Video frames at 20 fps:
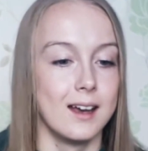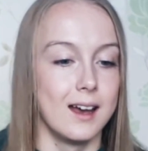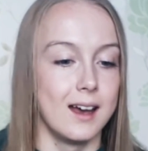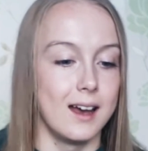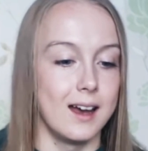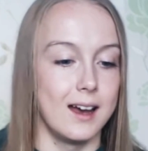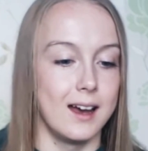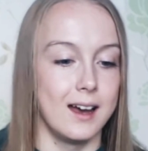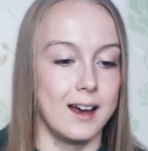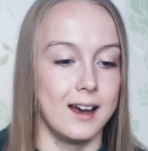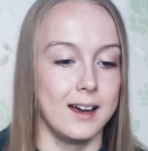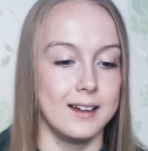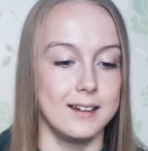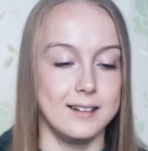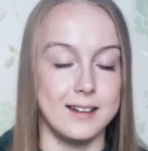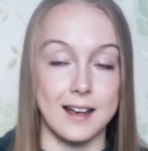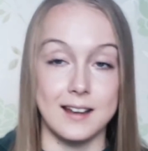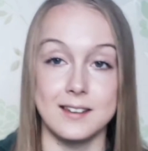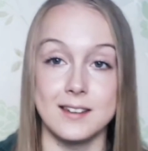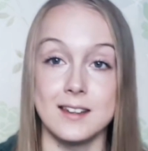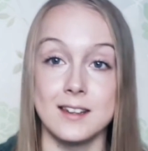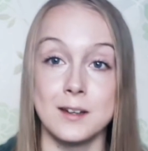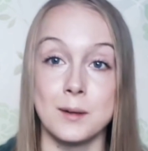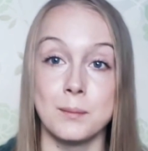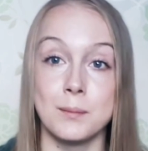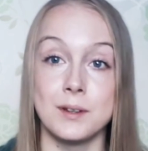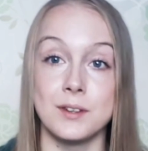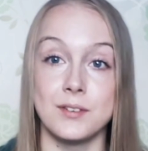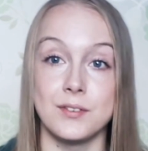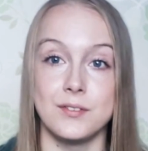Uh, destiny
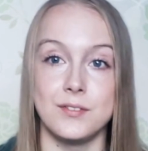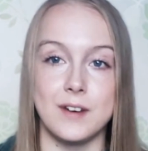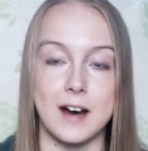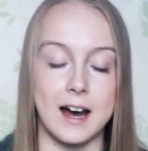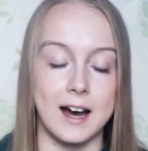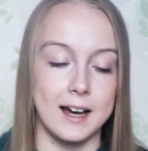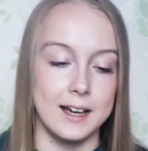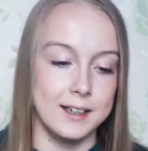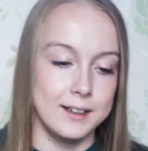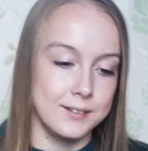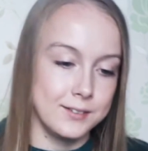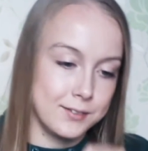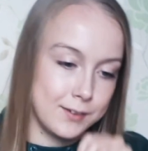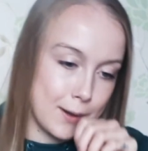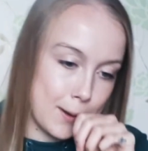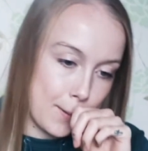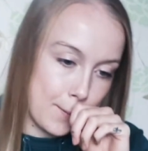numbers five.